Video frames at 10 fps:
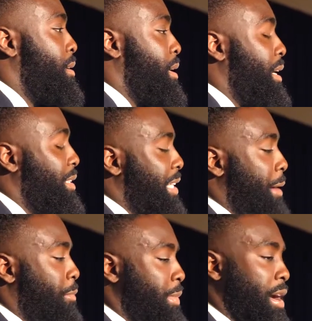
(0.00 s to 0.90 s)
He
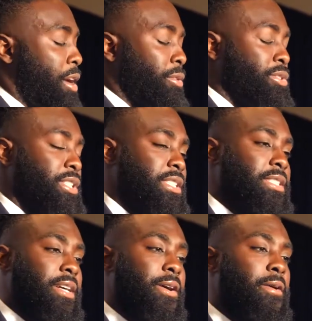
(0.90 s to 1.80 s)
discipled me all those years
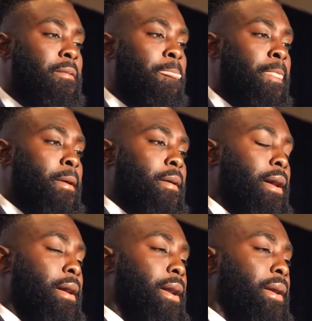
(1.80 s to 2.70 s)
ago.
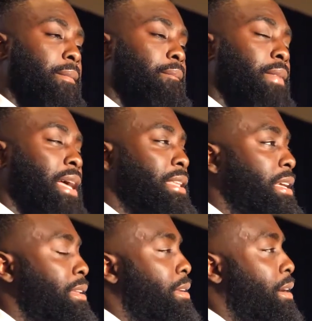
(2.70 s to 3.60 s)
And
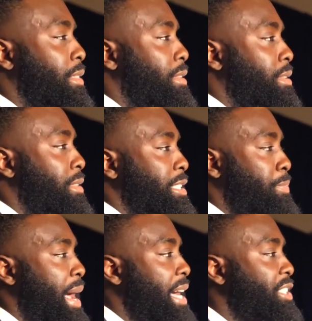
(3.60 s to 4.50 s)
then this
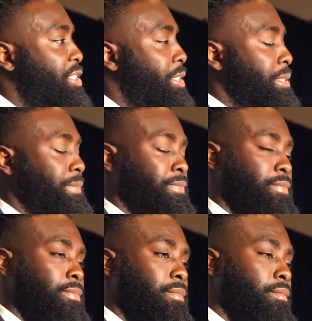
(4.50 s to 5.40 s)
past year,
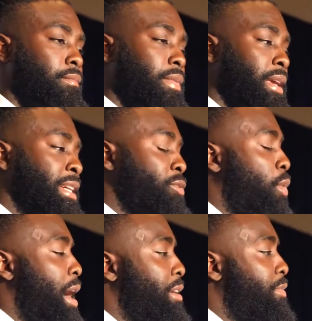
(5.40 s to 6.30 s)
his
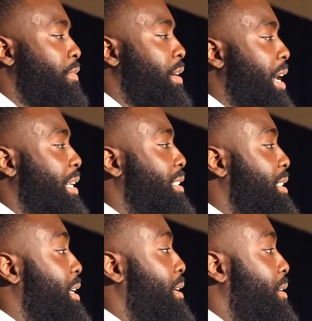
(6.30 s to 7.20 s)
wife got
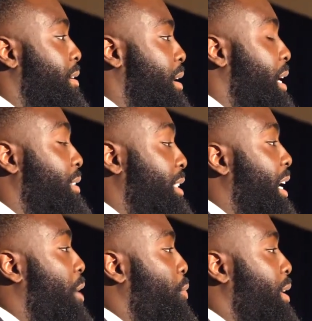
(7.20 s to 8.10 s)
sick, and she
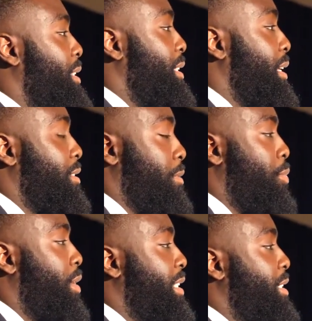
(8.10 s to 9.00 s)
got really sick to the
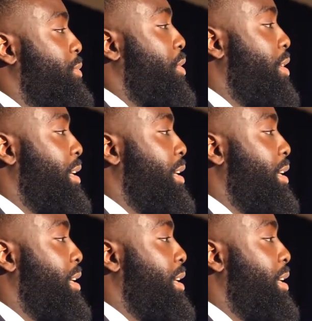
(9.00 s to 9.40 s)
point that she was on